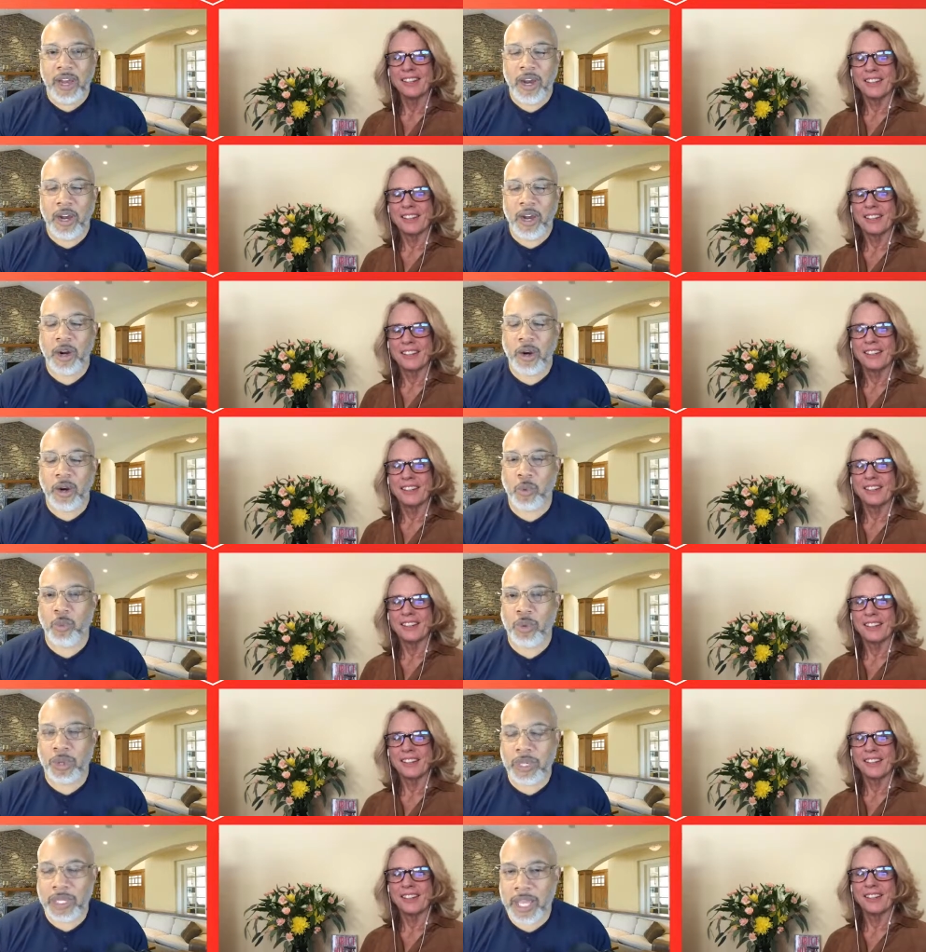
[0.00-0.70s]
Speaker 1: uh,
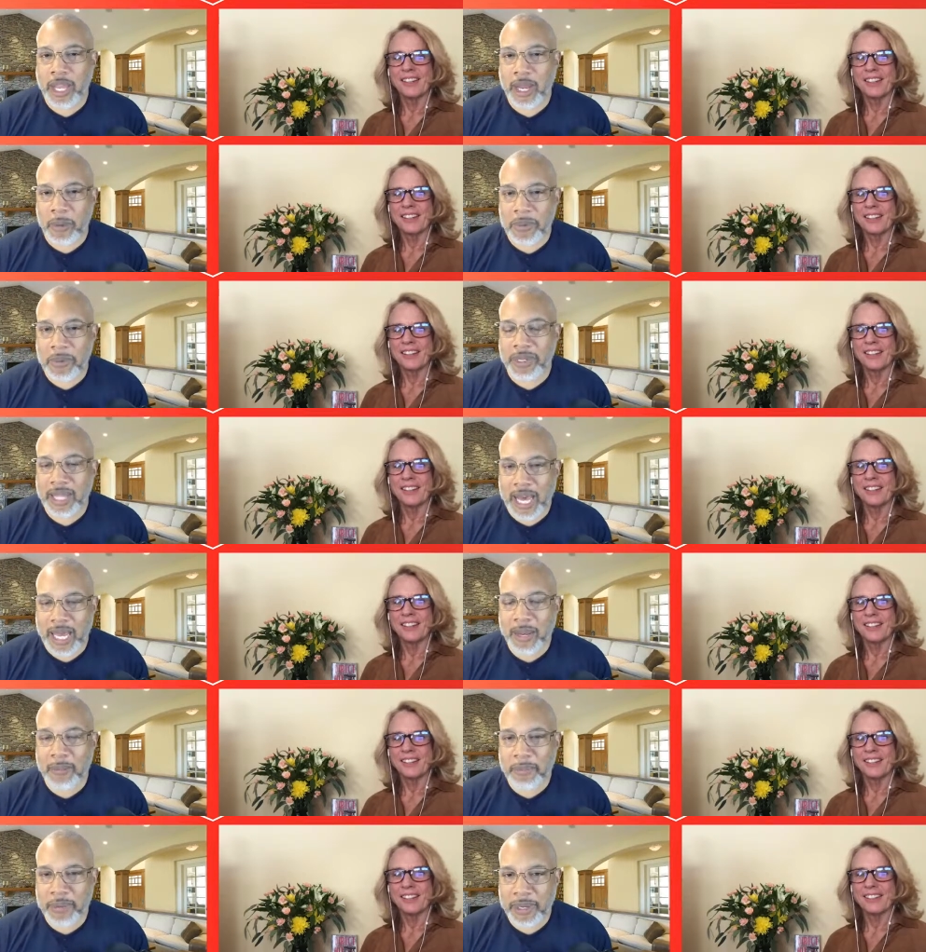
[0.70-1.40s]
are really help a
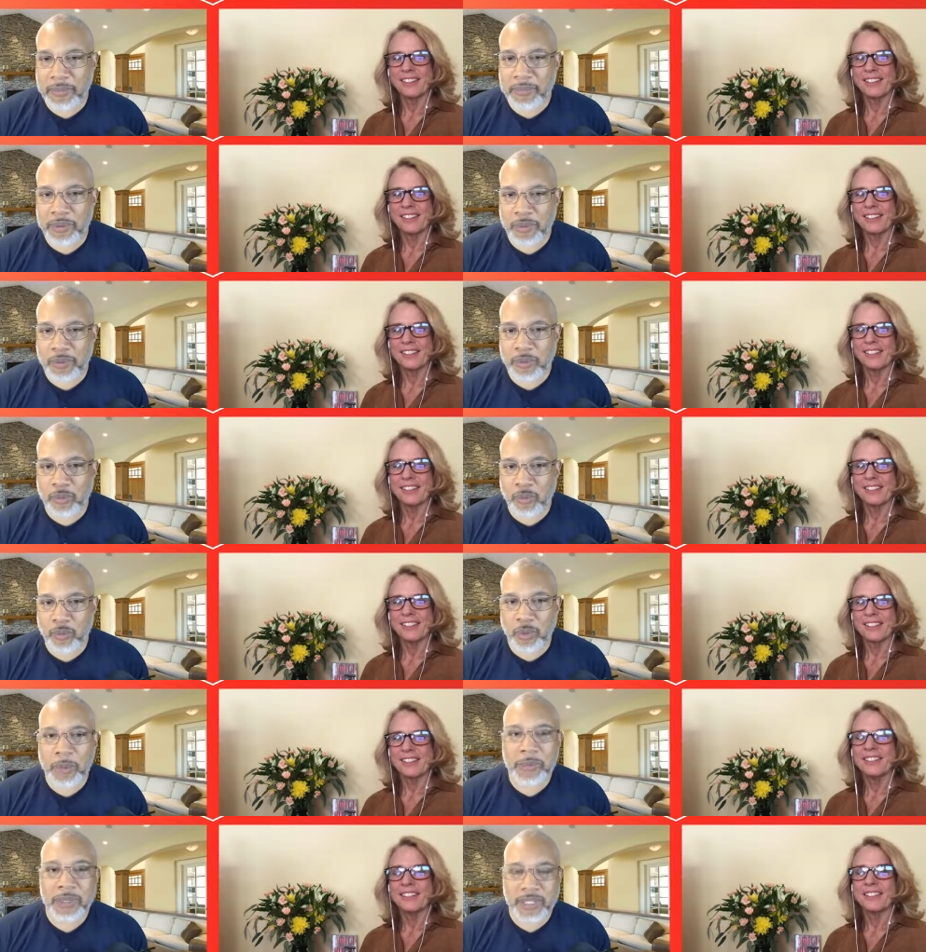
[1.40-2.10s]
lot of
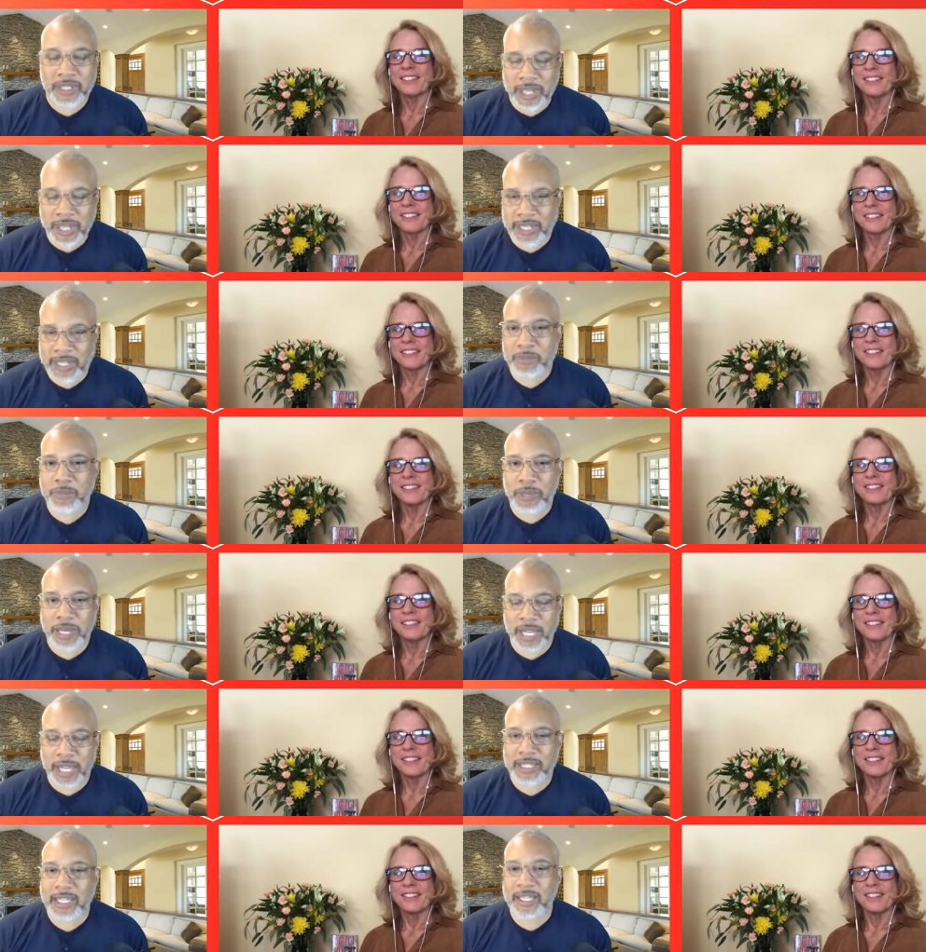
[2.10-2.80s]
people. Women,
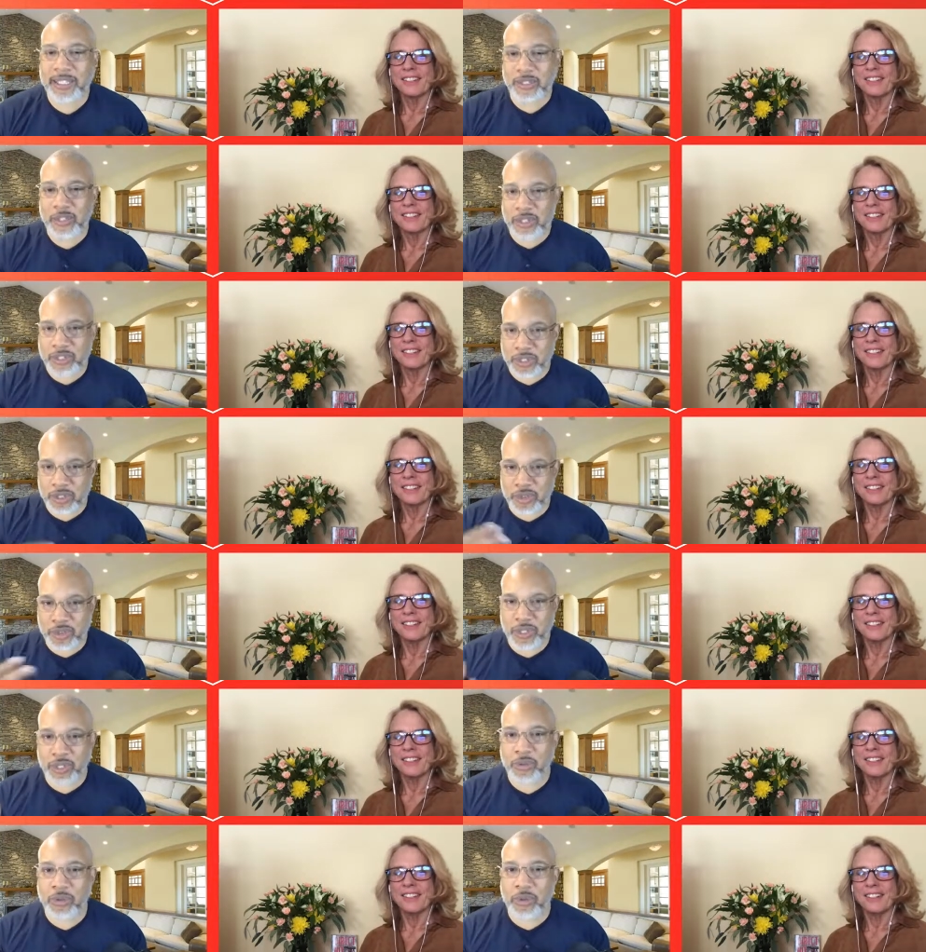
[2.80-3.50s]
yes, but I think
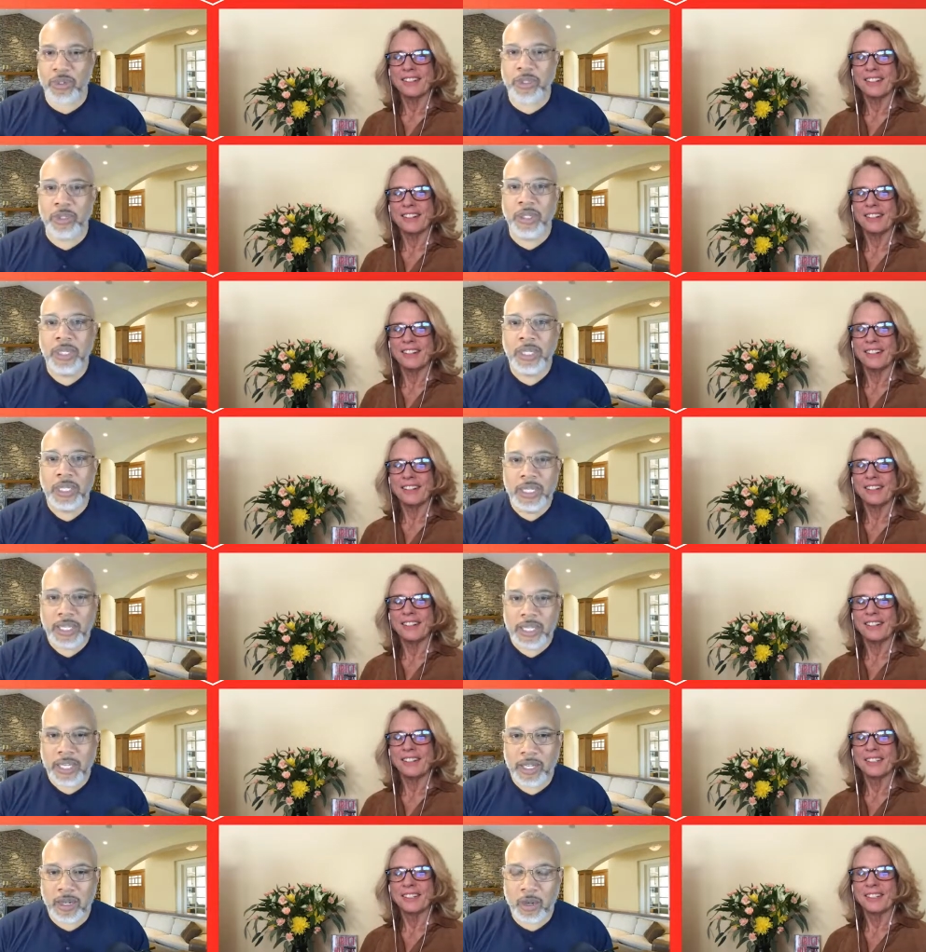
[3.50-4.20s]
just in general
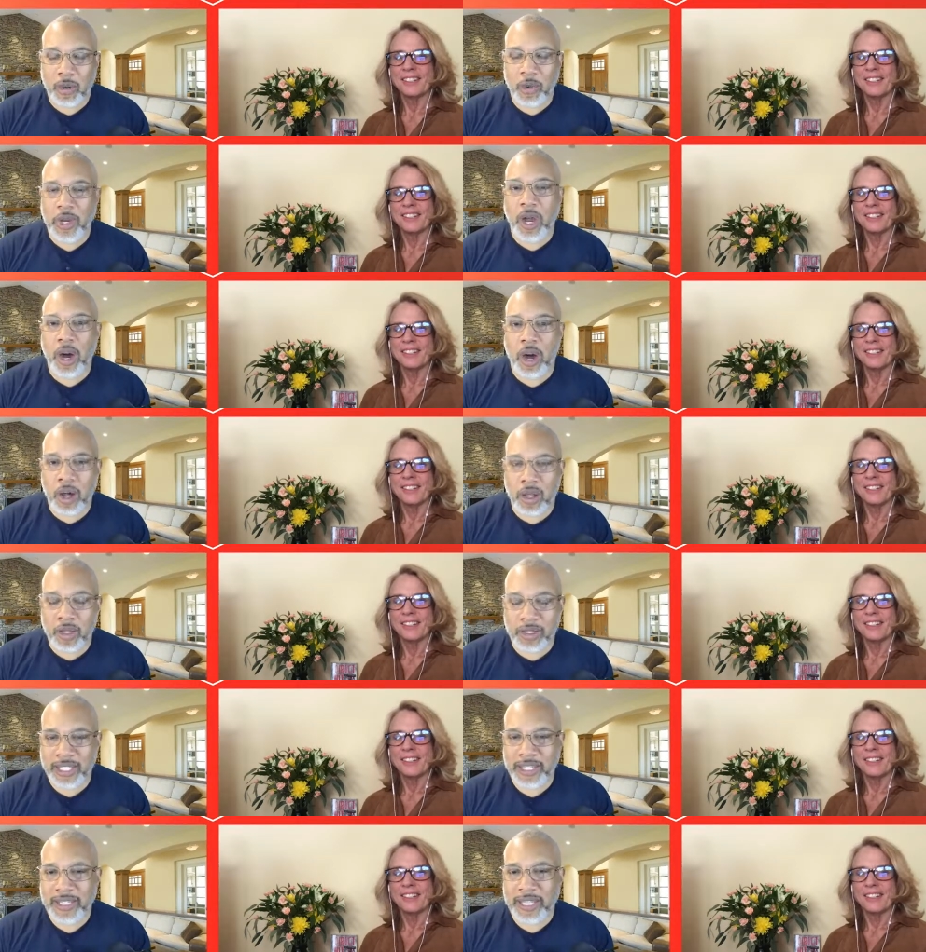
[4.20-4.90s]
you know we
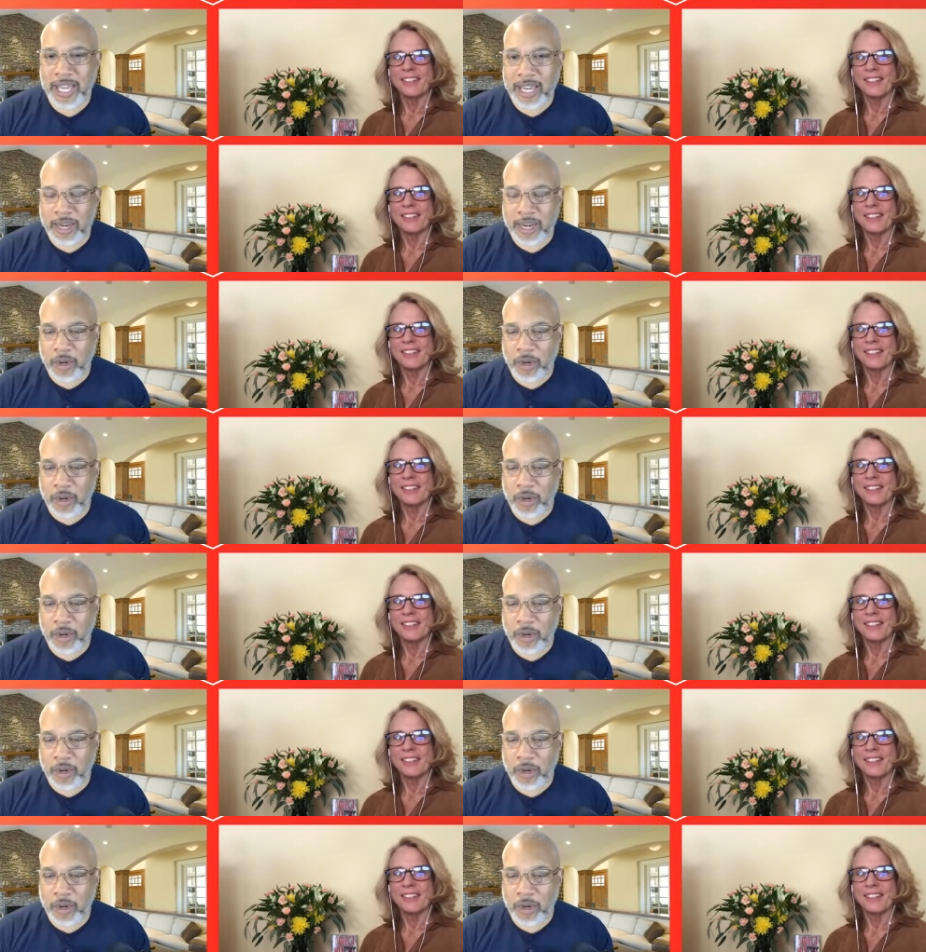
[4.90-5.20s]
all need that